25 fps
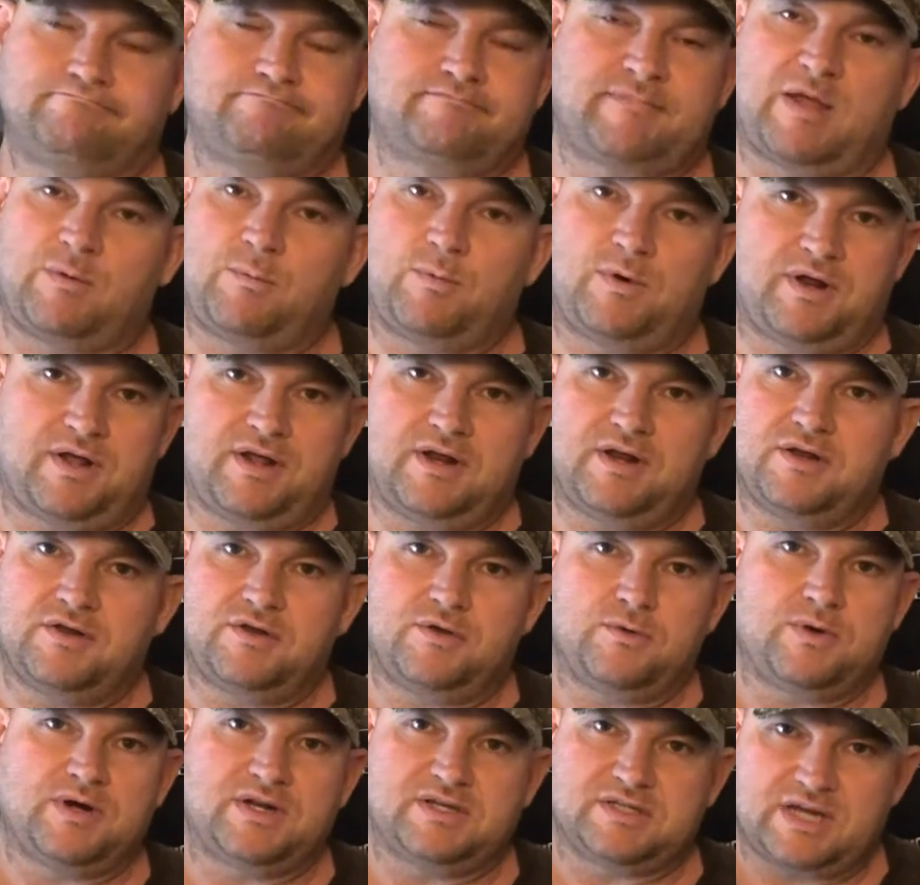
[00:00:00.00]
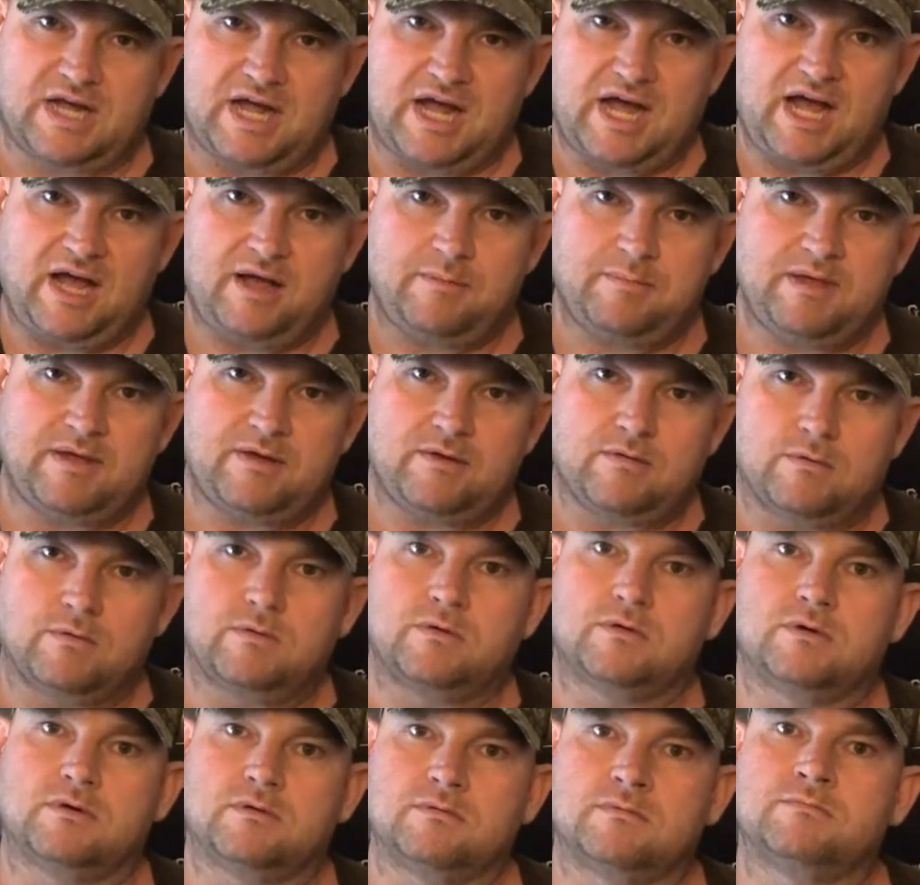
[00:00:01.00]
they want to get into it as a hobby
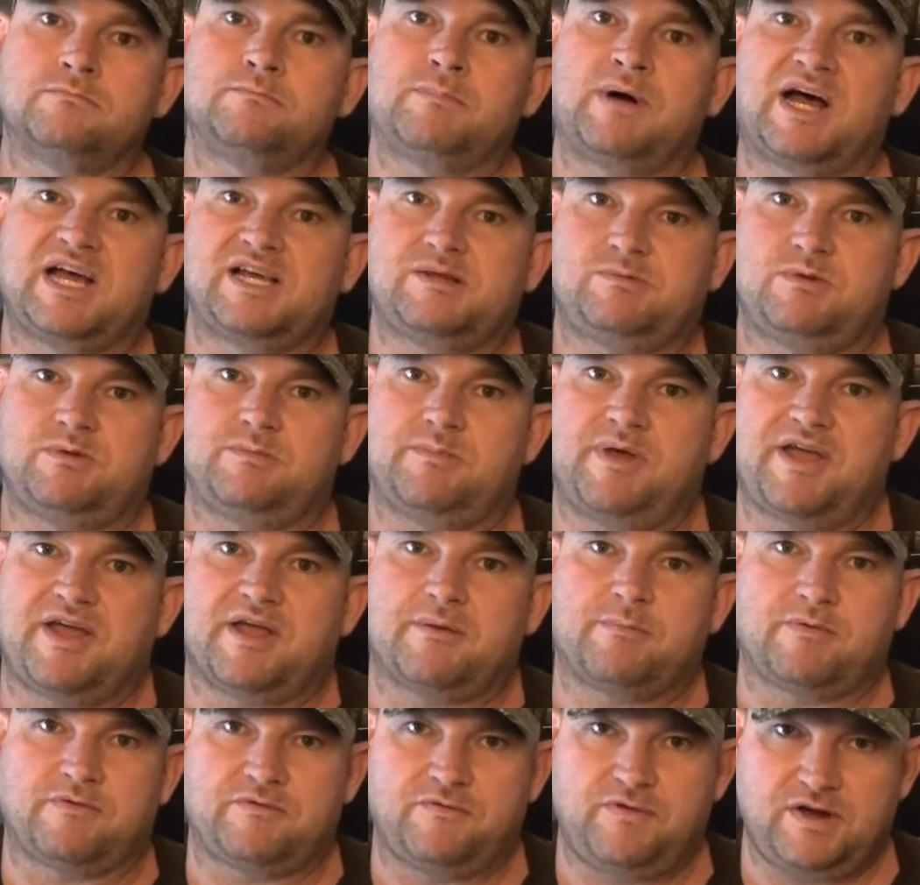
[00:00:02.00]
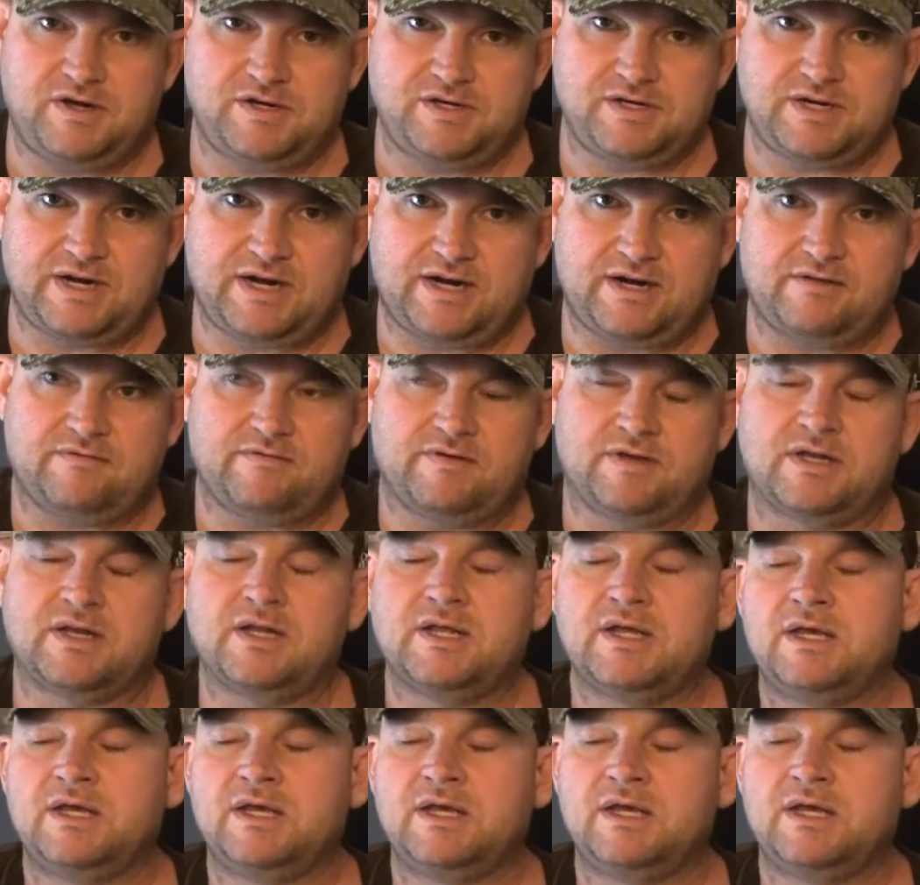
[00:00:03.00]
or possibly make a profession out of it,